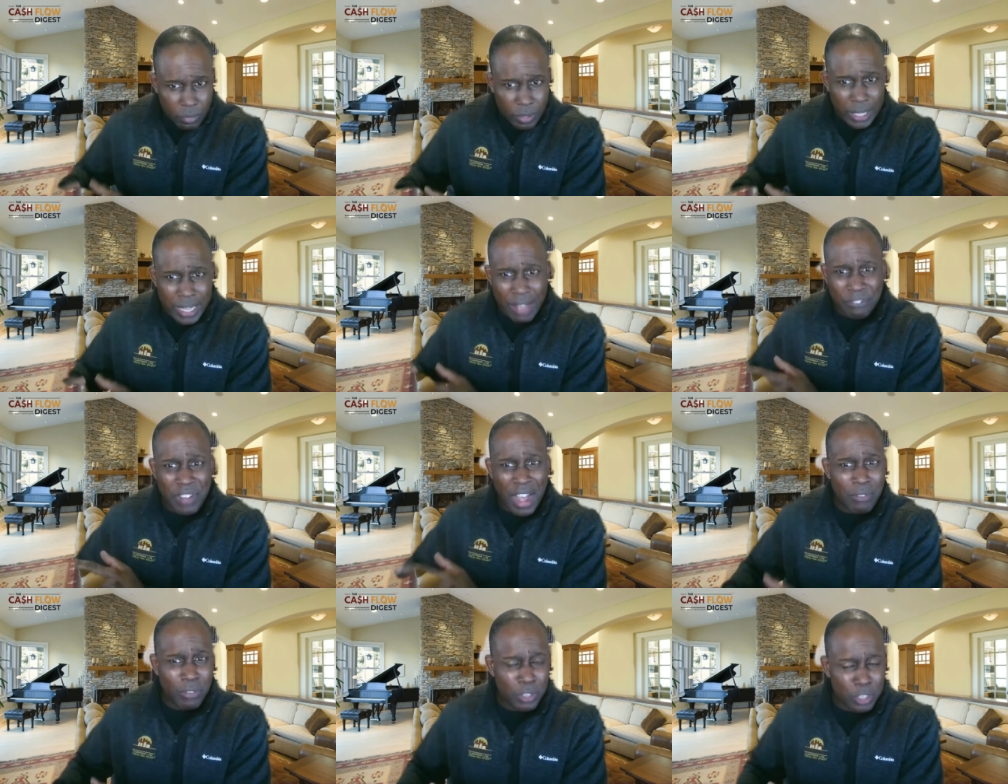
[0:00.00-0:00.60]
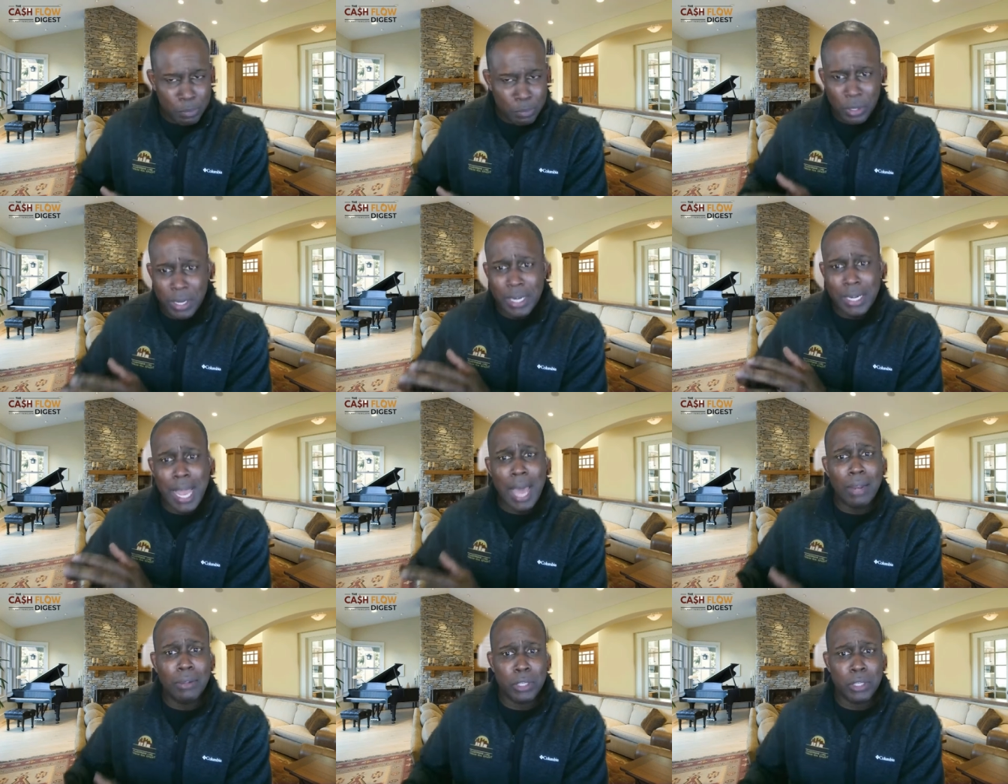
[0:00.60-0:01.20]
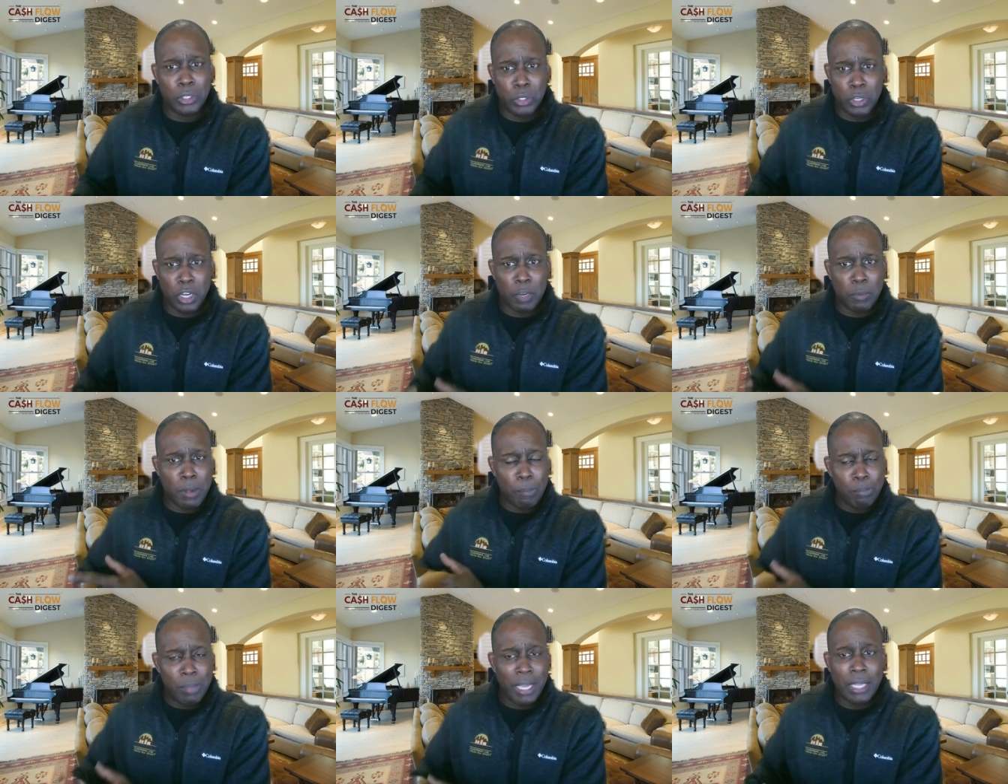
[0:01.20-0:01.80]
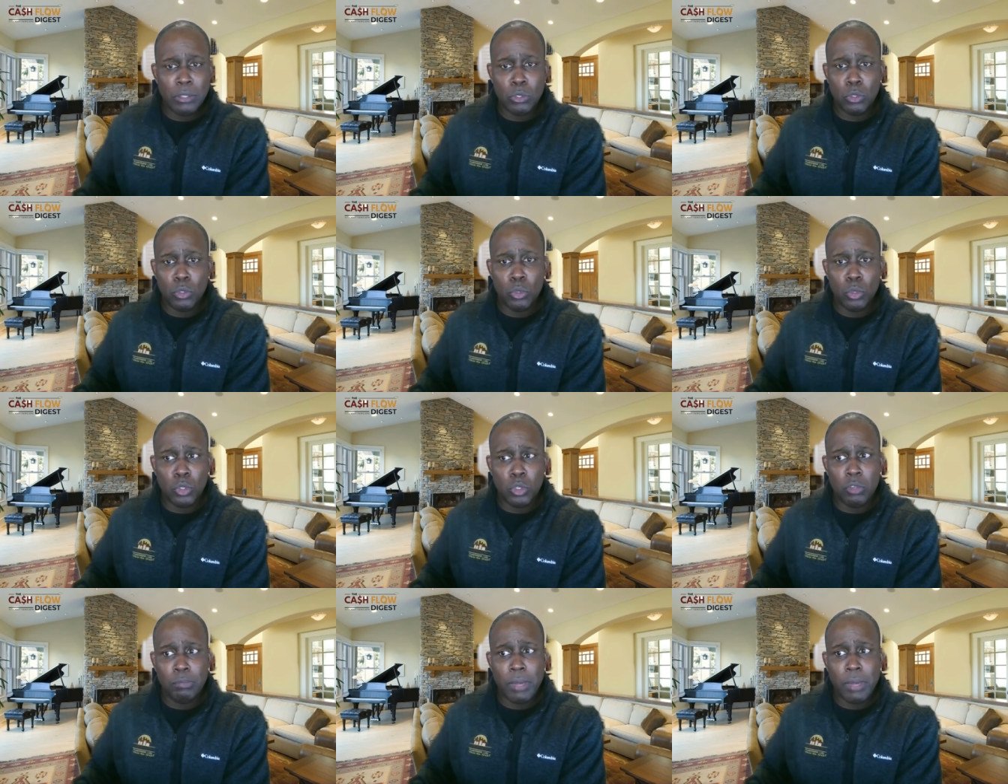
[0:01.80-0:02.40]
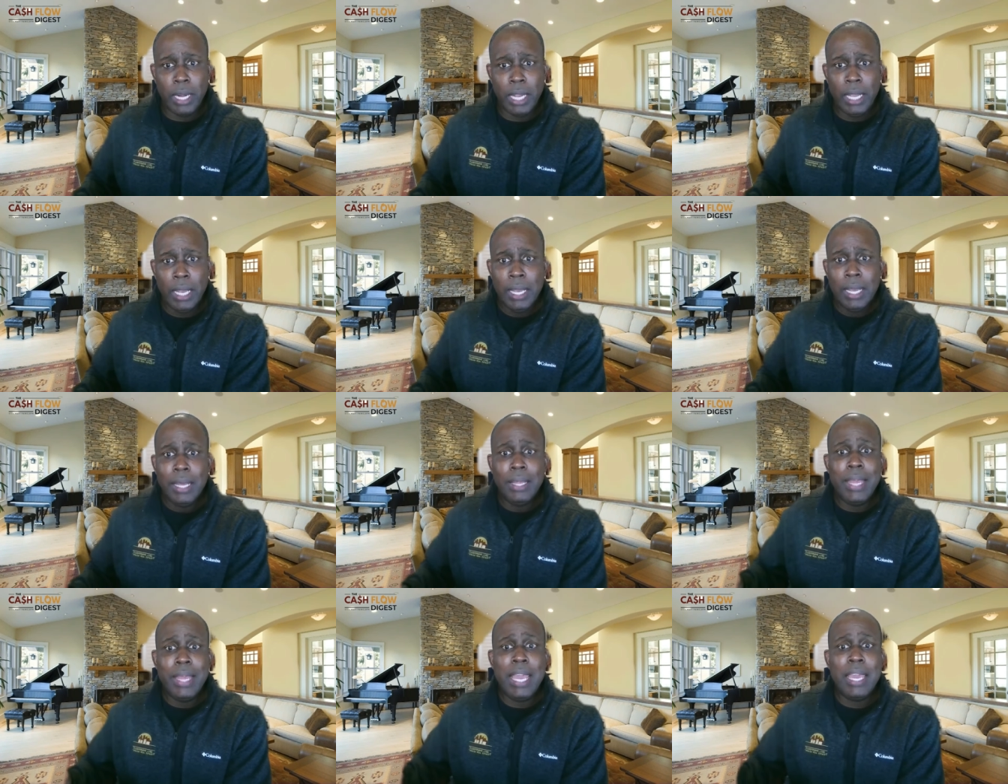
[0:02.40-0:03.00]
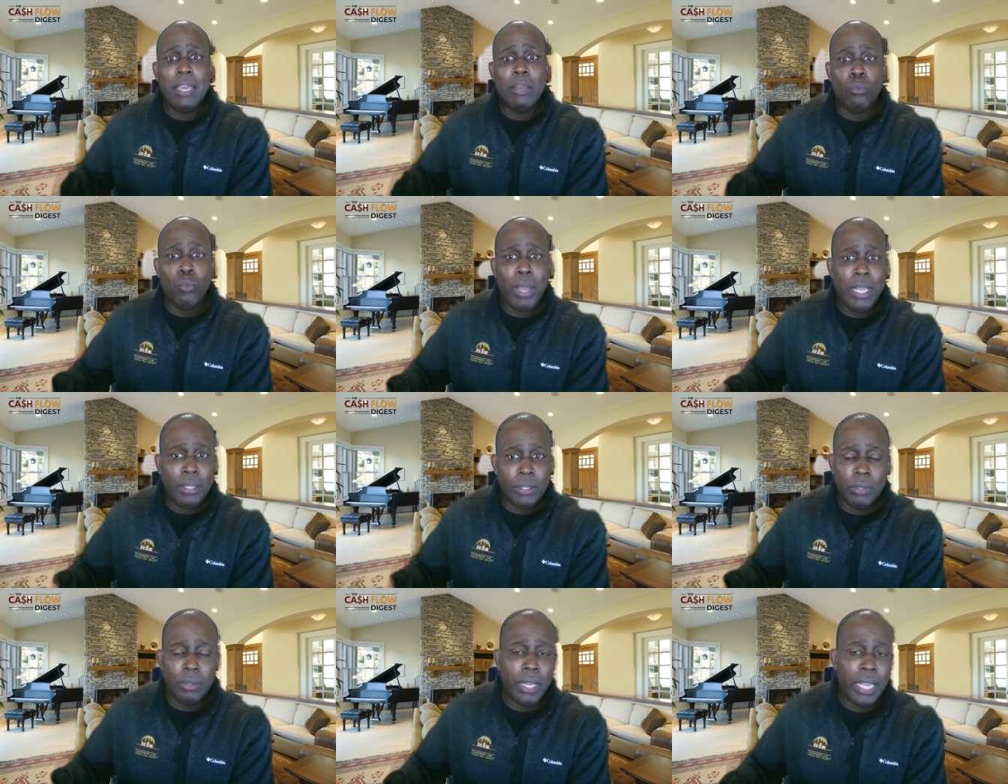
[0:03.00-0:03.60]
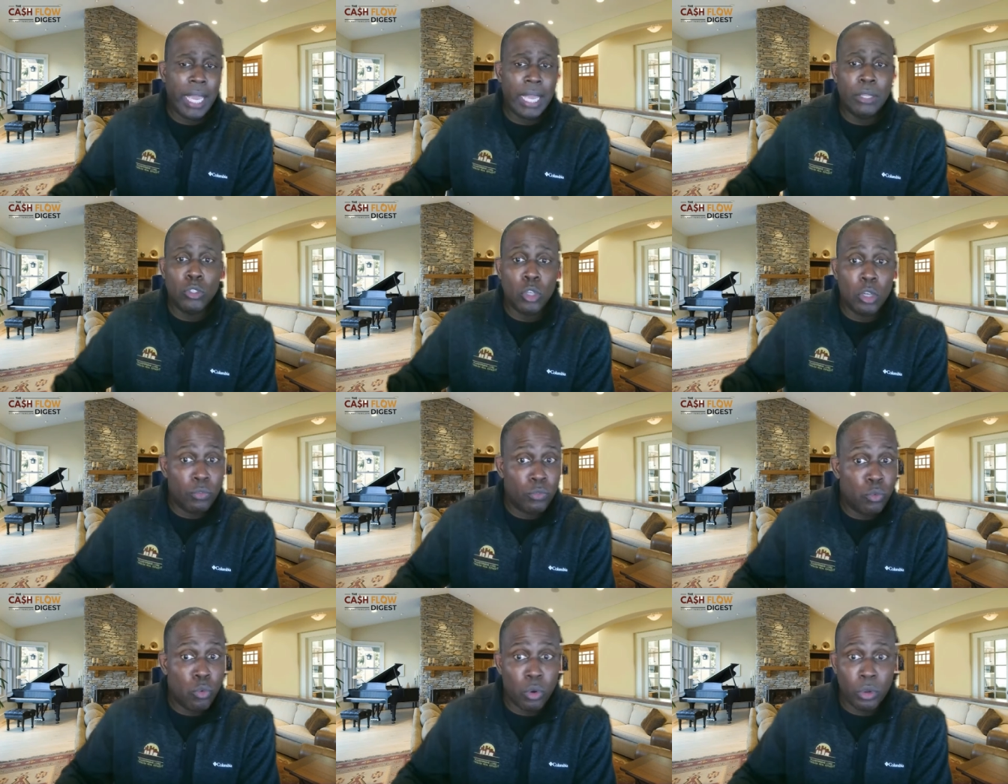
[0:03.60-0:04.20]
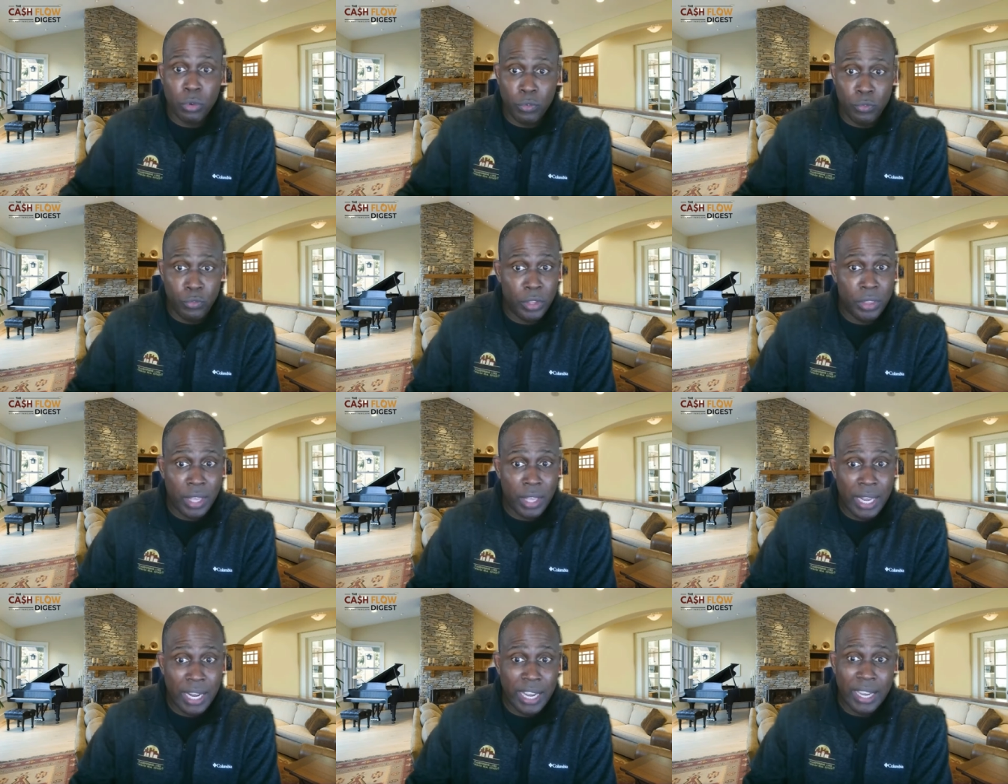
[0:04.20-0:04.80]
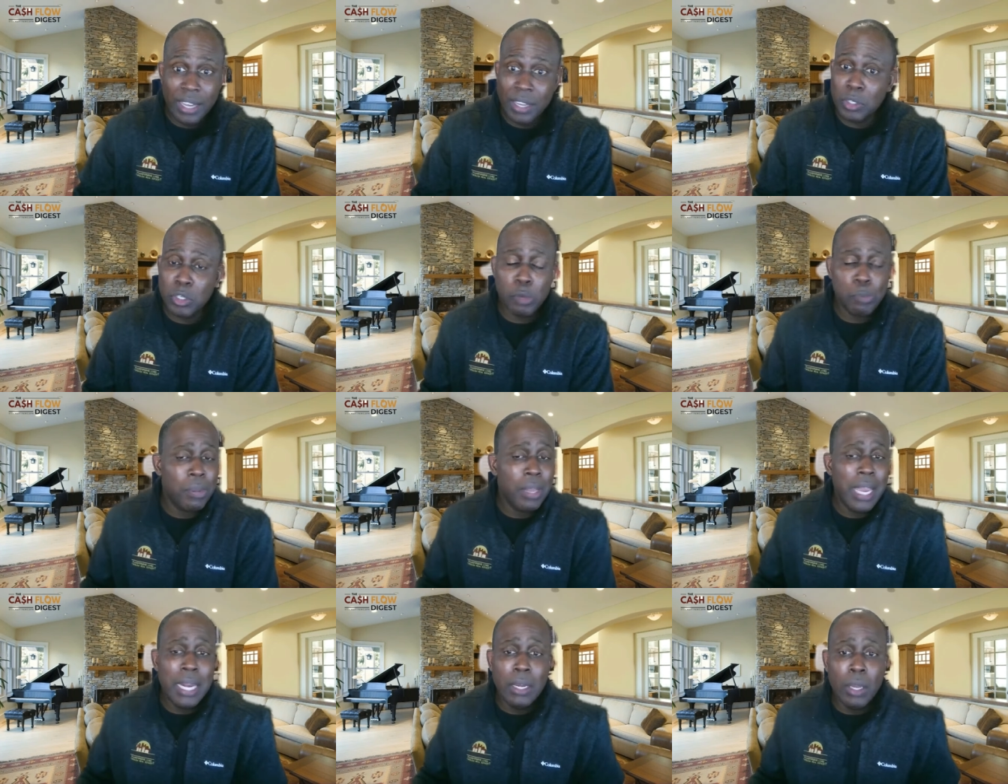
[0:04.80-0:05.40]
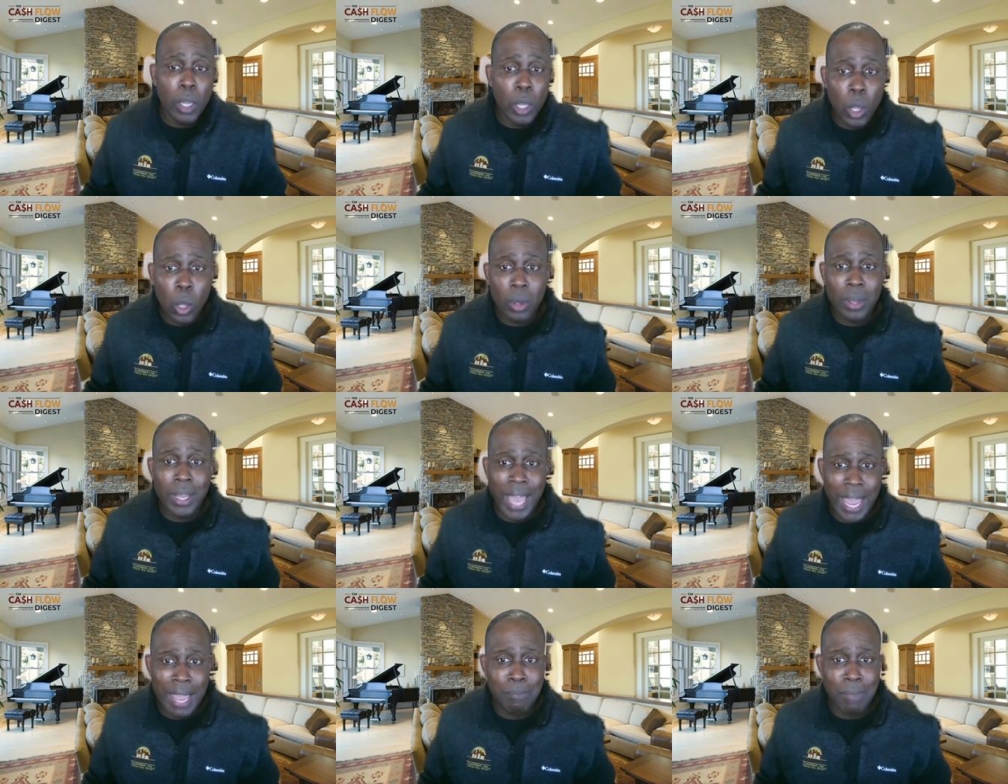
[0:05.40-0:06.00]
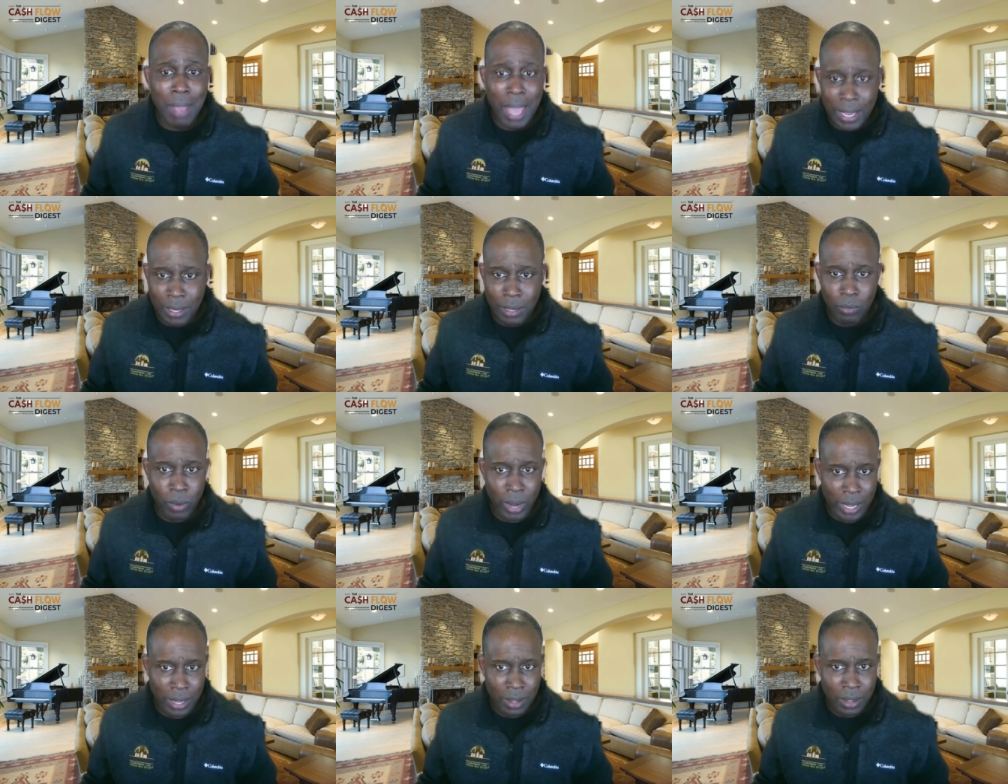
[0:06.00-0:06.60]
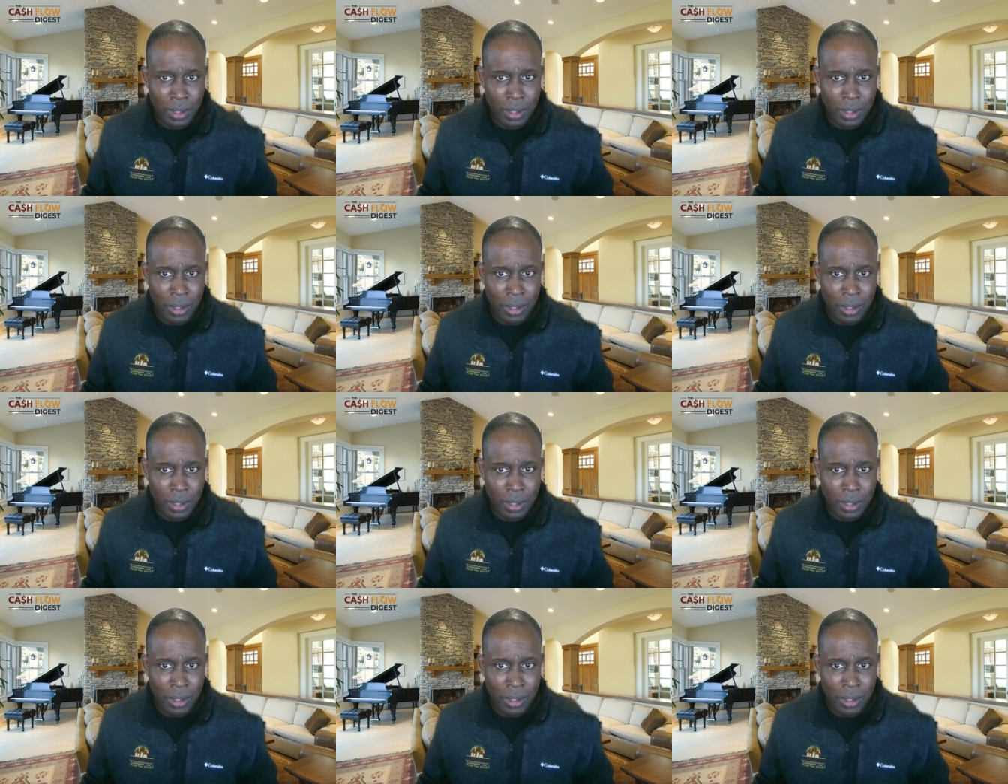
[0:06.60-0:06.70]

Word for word: that $500 billion that you're talking about, big institutional money, they can wait till they get into the fourth or fifth inning because they're playing the long game anyway.